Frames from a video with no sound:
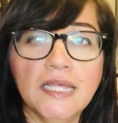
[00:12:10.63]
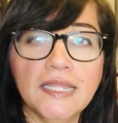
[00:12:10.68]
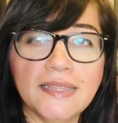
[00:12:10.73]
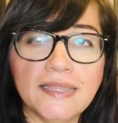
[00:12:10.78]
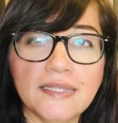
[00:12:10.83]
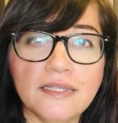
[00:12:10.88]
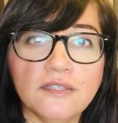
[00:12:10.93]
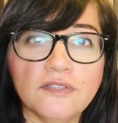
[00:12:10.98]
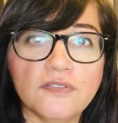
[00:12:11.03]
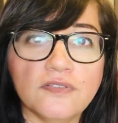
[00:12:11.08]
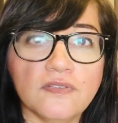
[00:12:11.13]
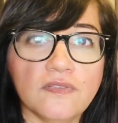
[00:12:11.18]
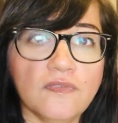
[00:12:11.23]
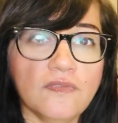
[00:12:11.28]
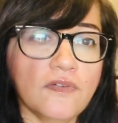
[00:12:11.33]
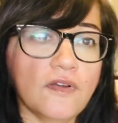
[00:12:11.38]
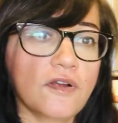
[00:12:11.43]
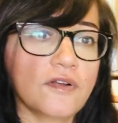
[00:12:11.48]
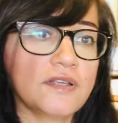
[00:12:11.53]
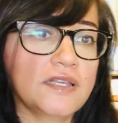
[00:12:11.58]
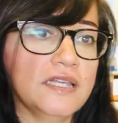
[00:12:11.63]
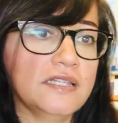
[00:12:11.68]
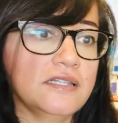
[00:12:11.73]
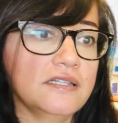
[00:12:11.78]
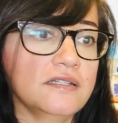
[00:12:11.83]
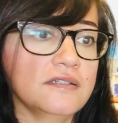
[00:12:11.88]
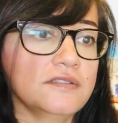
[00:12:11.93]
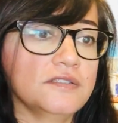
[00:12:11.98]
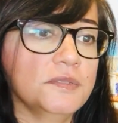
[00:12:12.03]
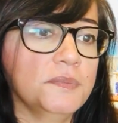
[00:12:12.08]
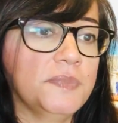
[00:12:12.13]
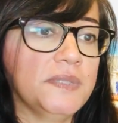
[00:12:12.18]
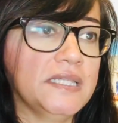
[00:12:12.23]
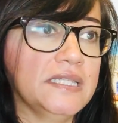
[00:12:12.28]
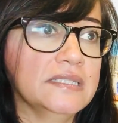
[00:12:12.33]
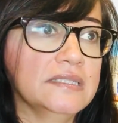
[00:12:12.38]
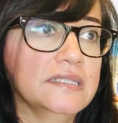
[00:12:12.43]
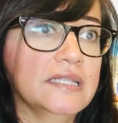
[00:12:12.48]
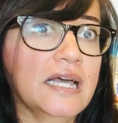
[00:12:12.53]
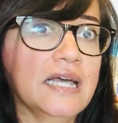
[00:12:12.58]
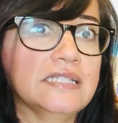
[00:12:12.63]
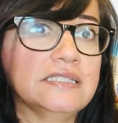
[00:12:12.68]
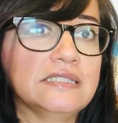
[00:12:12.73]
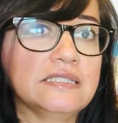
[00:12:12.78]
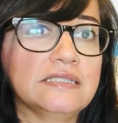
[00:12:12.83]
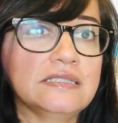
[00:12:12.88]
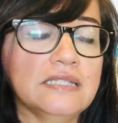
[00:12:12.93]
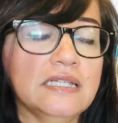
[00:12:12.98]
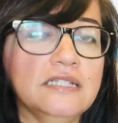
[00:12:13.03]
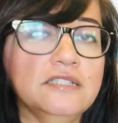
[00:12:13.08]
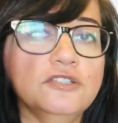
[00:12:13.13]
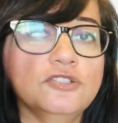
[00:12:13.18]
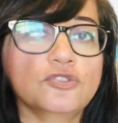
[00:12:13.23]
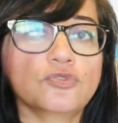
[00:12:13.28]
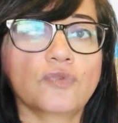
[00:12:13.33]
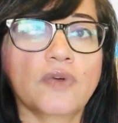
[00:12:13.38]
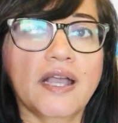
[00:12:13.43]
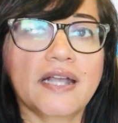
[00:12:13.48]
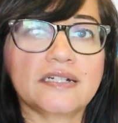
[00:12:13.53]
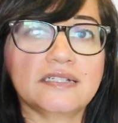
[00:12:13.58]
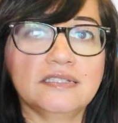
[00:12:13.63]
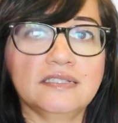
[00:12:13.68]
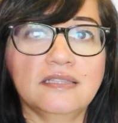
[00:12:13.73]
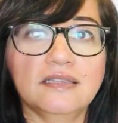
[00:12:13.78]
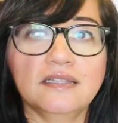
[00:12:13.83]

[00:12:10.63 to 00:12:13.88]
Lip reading: things are getting to be less indirect.